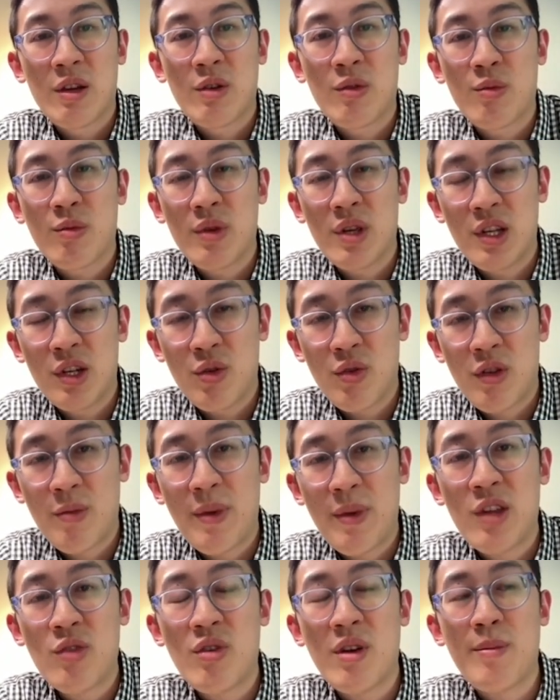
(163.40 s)
We do
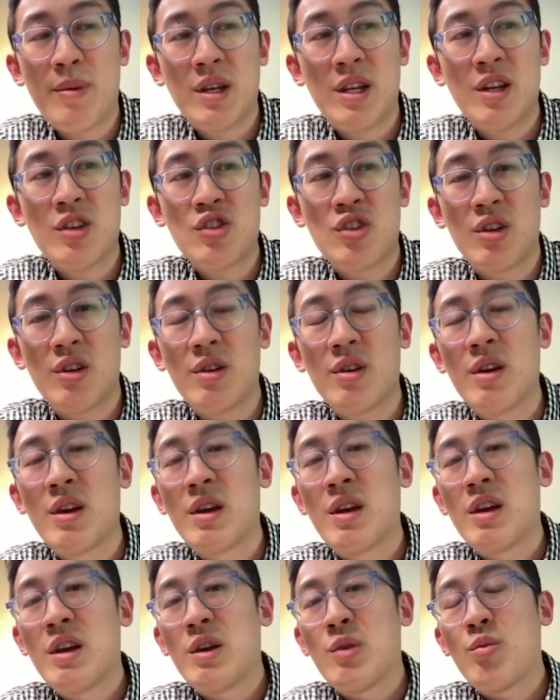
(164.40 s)
spaced repetition.
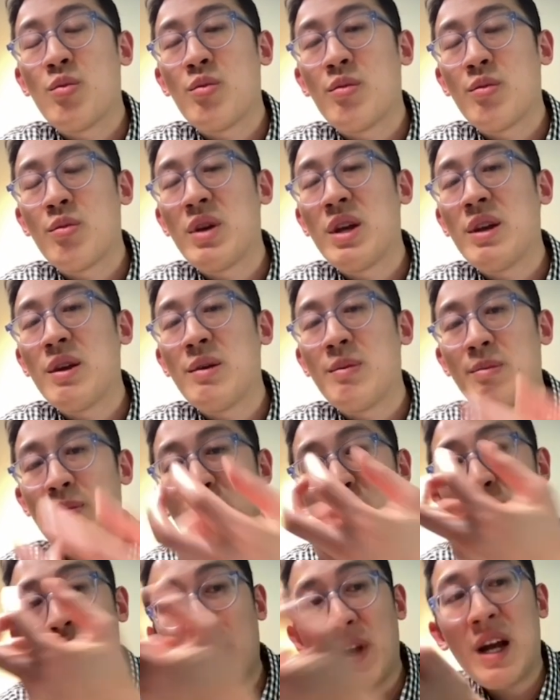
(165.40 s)
We
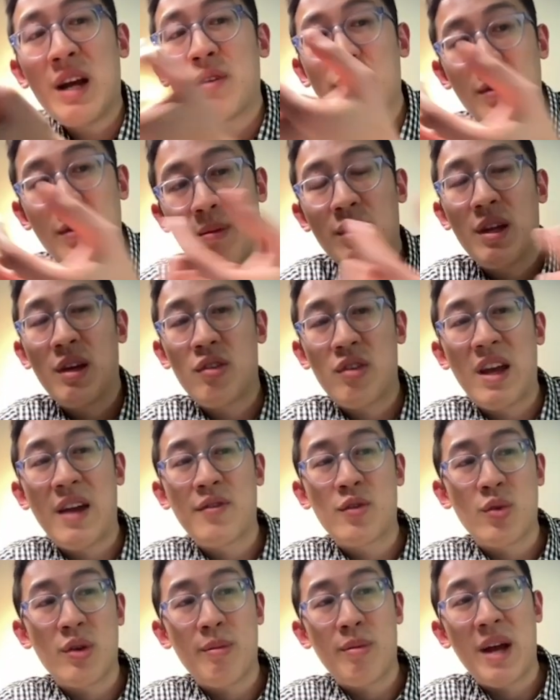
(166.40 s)
move on from things
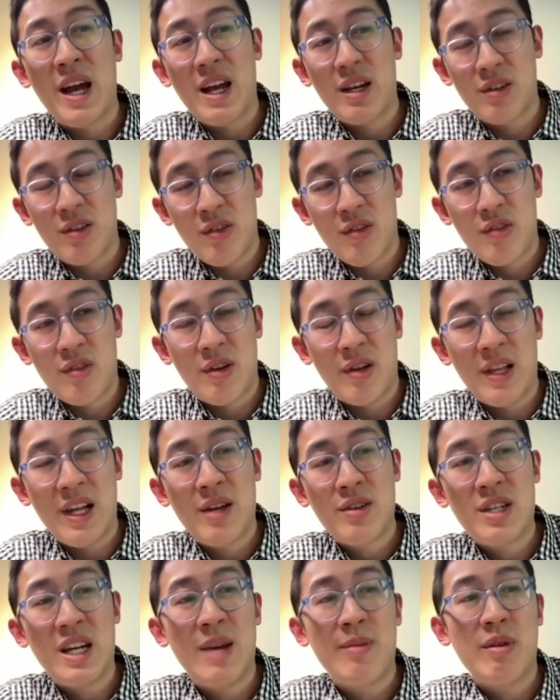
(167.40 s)
after we practice,
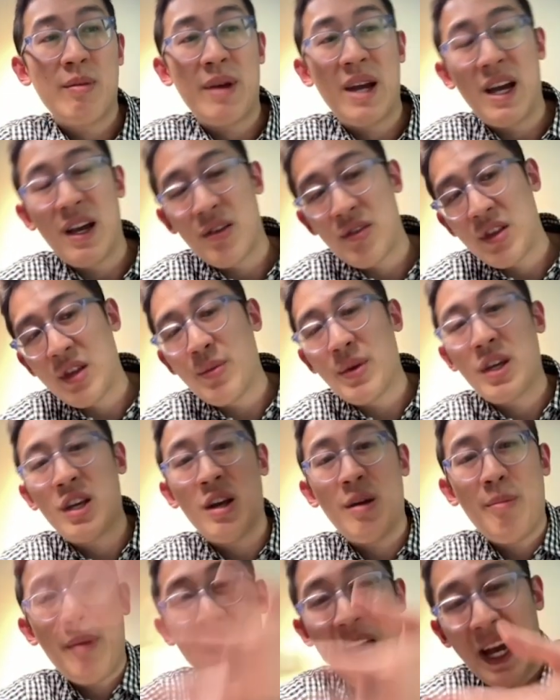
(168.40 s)
allow time to pass, then we
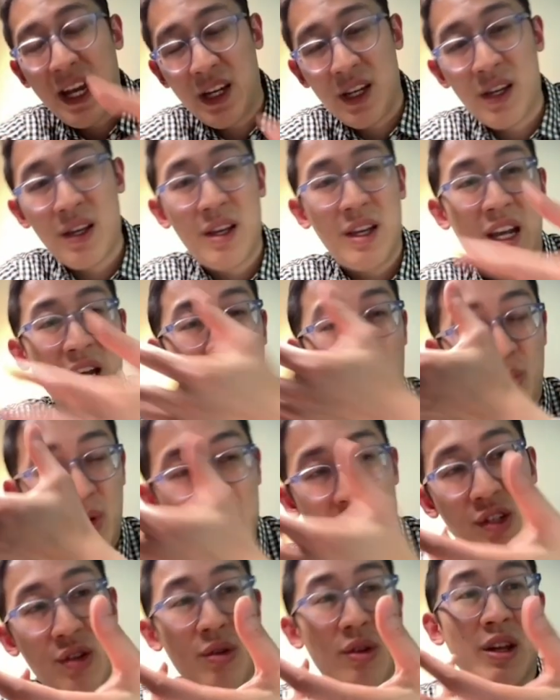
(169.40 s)
come back and
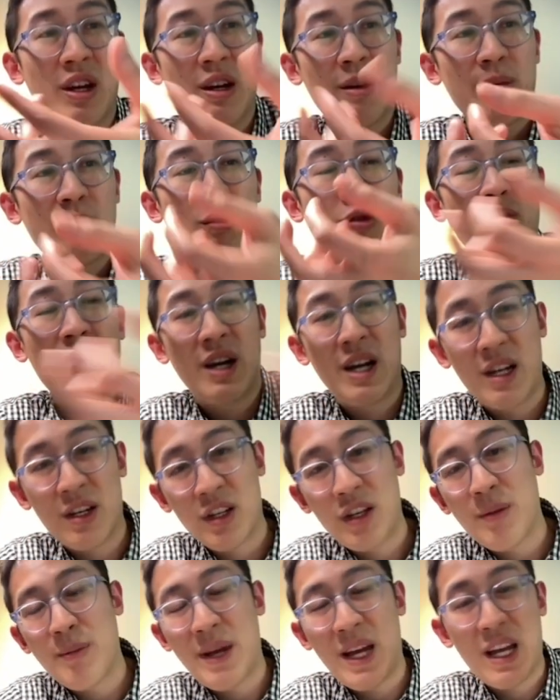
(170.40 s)
redo them, move on,
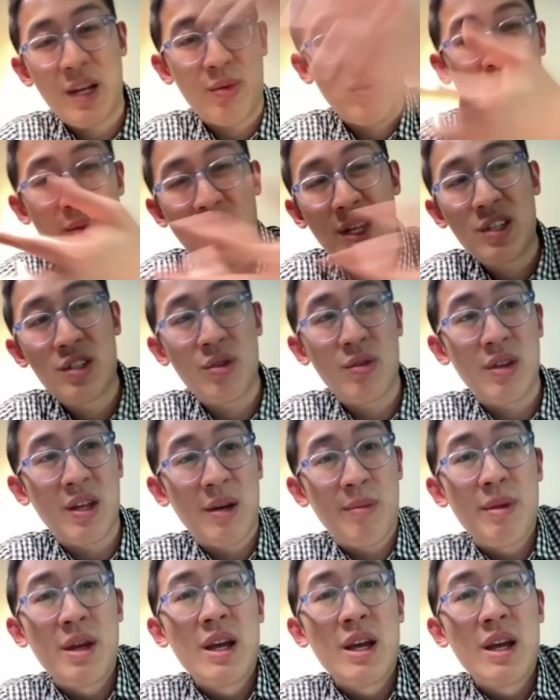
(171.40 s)
come back, we redo them.